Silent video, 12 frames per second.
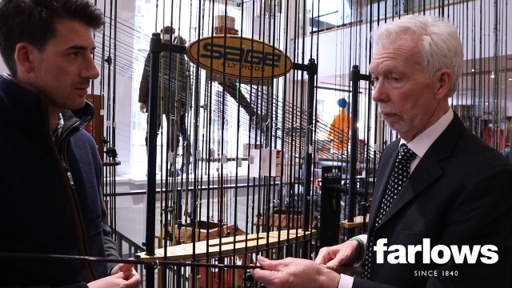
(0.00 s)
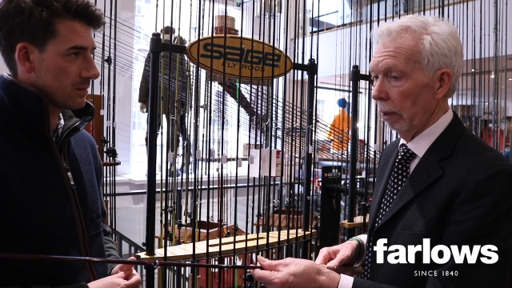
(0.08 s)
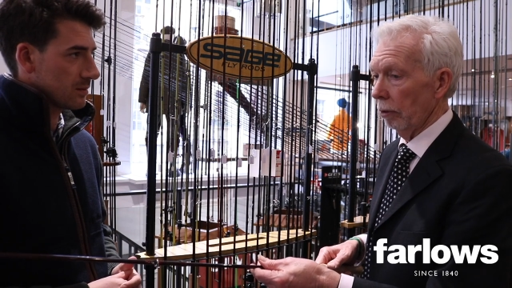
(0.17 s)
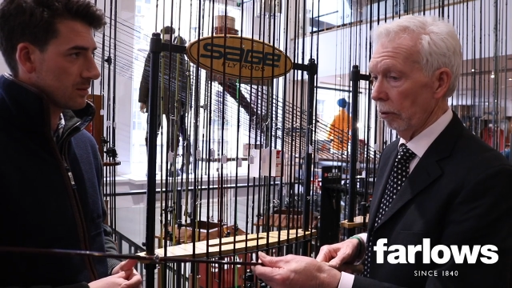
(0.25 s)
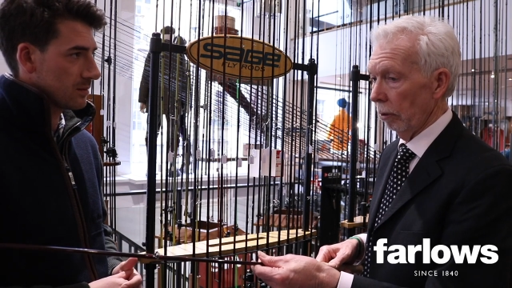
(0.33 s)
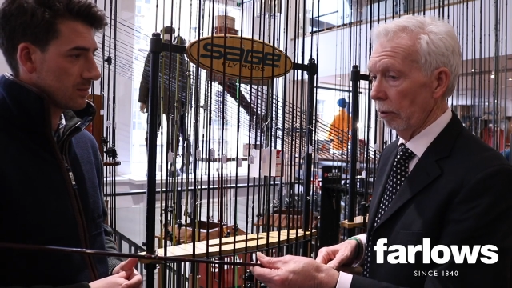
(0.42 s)

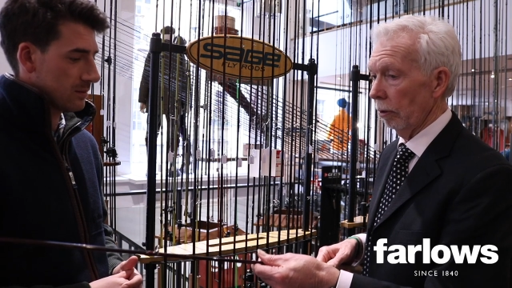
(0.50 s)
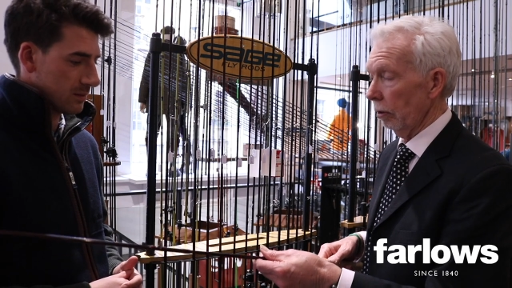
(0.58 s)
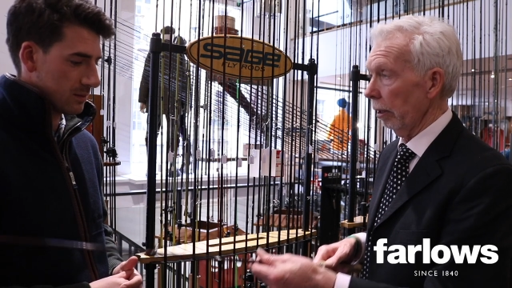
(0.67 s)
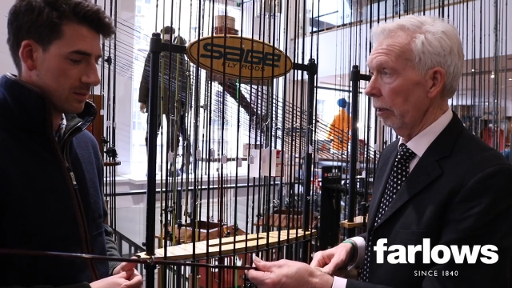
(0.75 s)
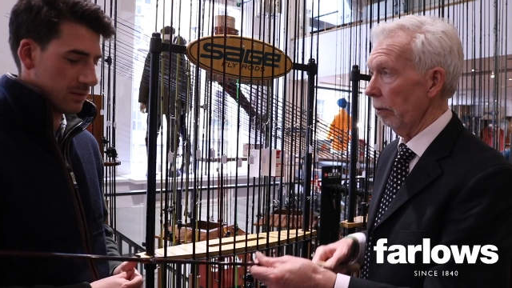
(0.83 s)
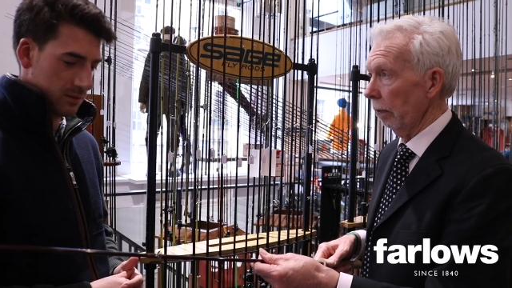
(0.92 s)
Speaker 1: as good a
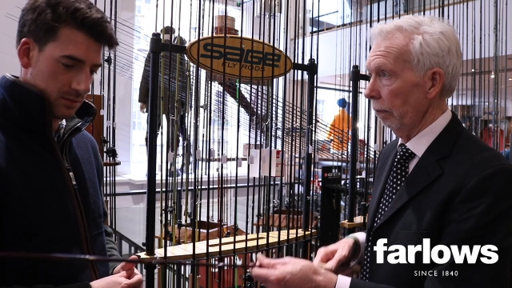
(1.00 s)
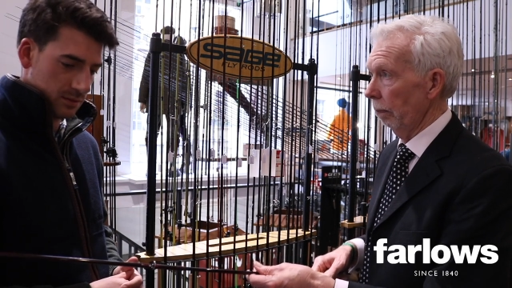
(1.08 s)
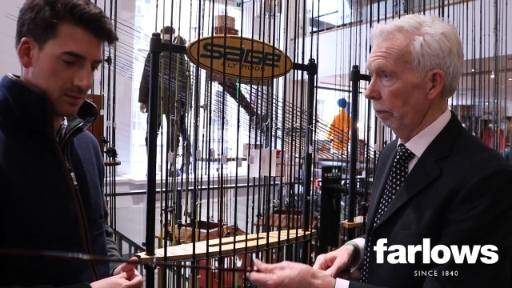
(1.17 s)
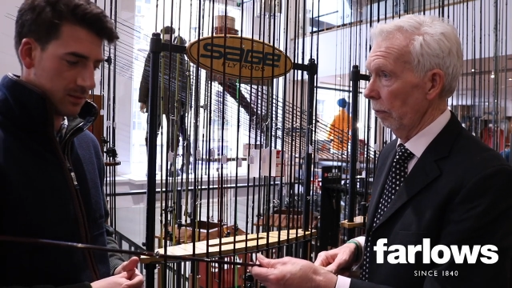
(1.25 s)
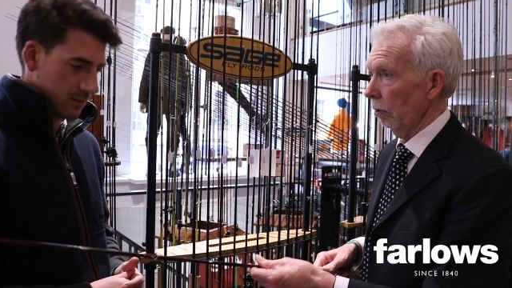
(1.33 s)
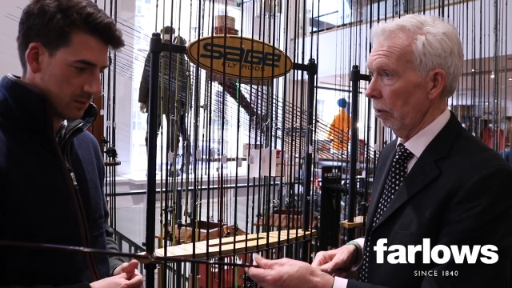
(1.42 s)
standard
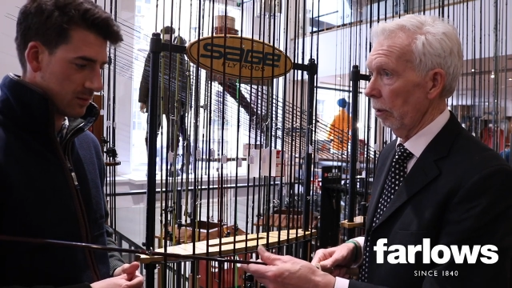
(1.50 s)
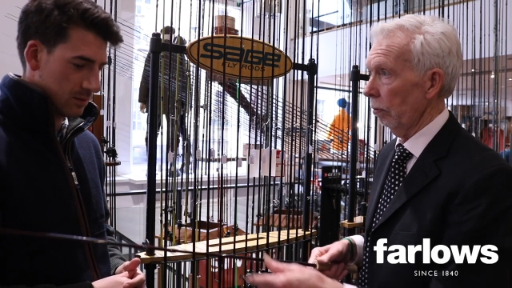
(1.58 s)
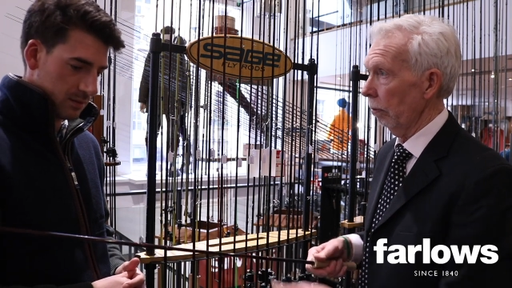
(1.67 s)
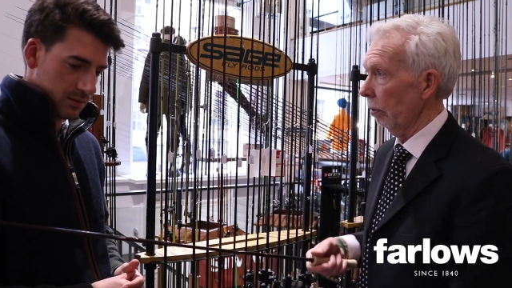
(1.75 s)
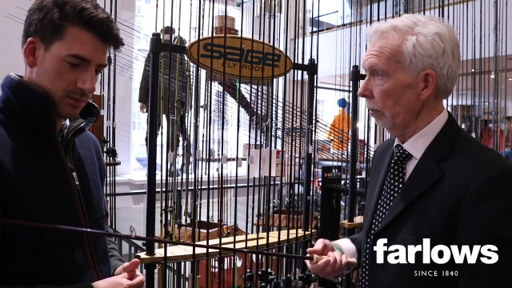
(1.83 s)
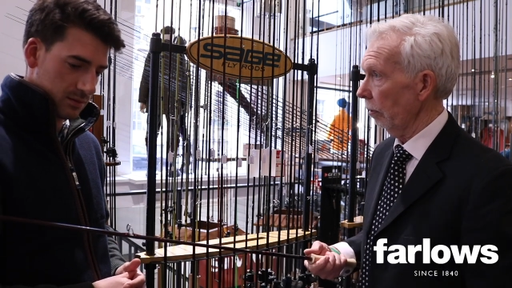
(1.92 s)
size
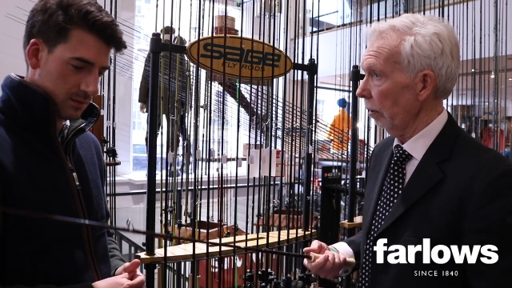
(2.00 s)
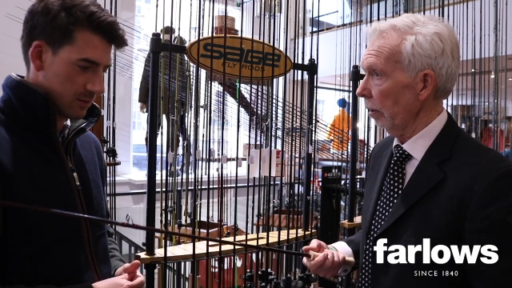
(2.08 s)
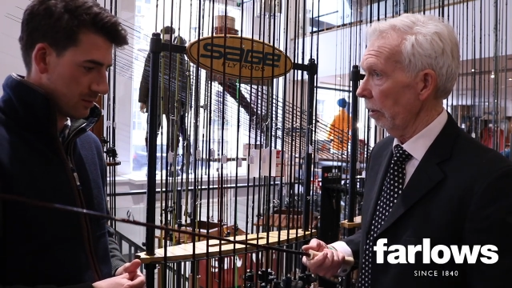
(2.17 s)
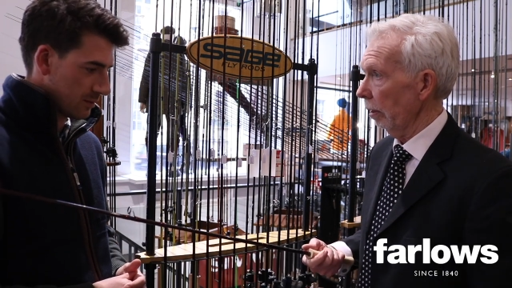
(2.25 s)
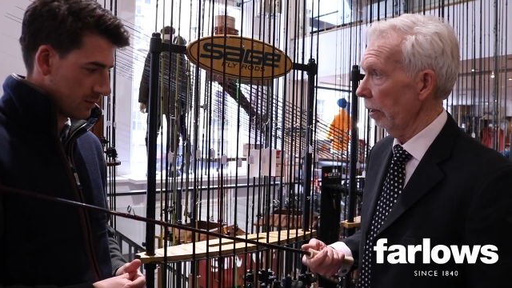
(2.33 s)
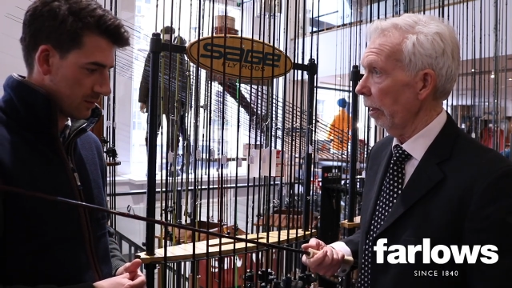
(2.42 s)
rod as I
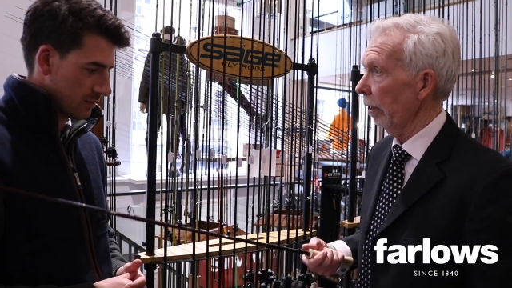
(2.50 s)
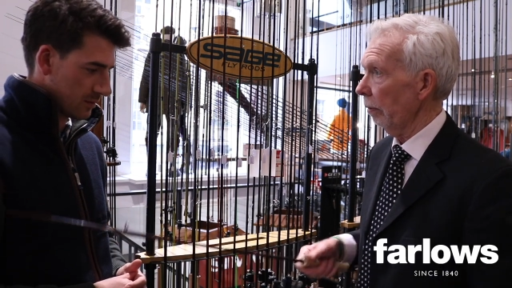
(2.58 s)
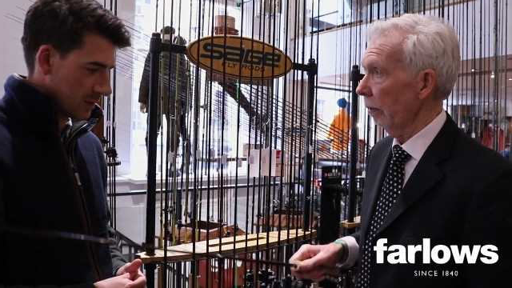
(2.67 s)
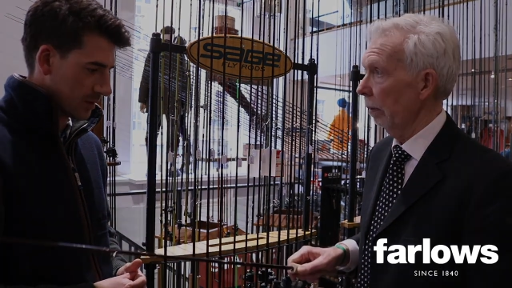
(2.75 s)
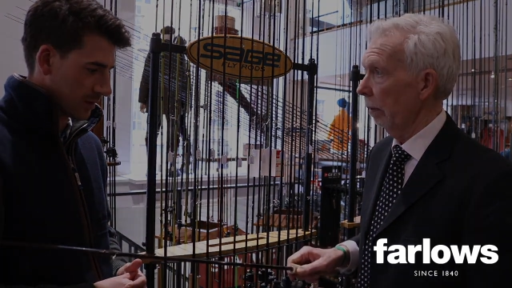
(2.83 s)
can get.